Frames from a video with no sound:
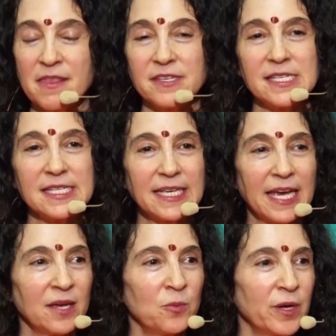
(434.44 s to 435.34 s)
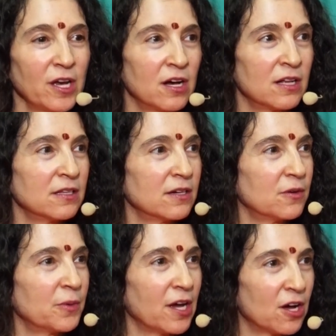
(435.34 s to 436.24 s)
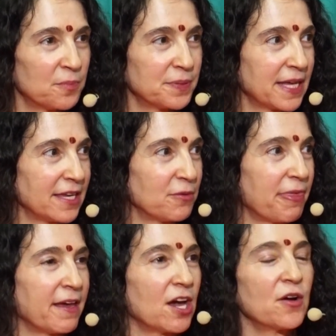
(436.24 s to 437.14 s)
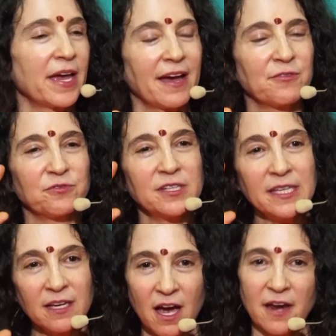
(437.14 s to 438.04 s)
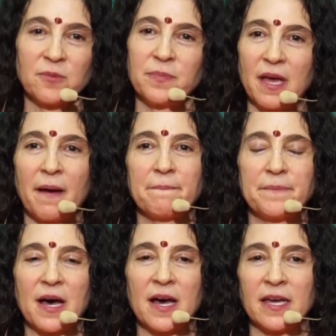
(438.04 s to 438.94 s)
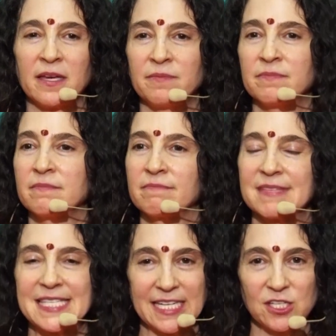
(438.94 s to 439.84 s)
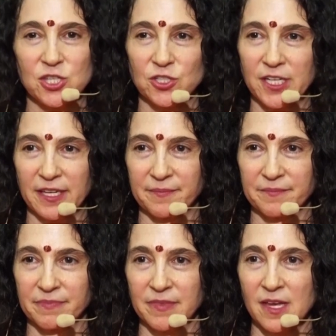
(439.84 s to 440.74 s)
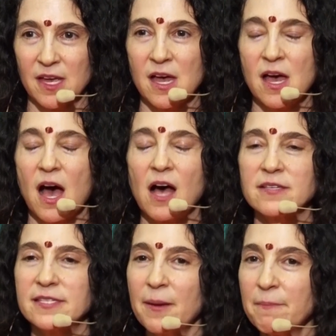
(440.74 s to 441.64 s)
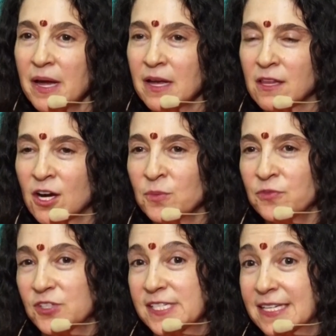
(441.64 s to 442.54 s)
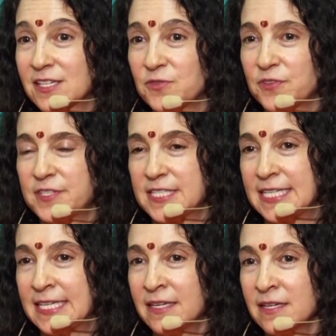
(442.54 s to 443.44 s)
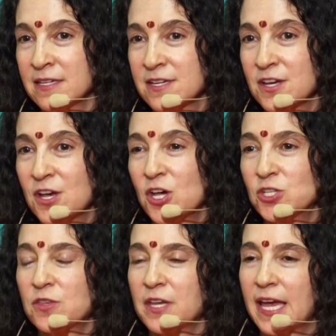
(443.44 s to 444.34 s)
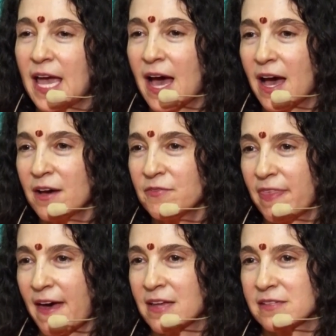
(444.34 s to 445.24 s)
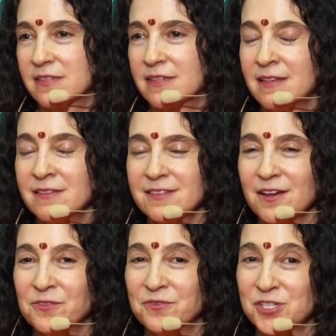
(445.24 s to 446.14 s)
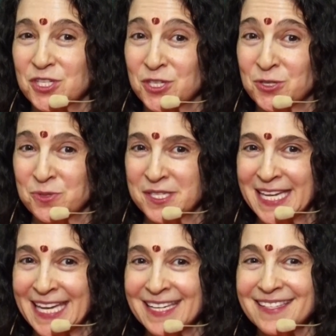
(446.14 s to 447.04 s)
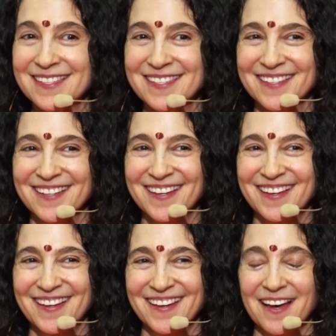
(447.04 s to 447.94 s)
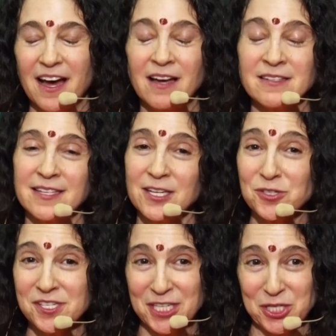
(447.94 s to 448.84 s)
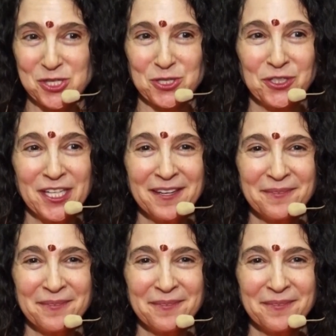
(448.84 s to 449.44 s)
This is a game we all play. You think, okay, I've really got to be up by 6:30. I'll set my alarm for 6:15. So that I have that sense of snoozing it until 6:30.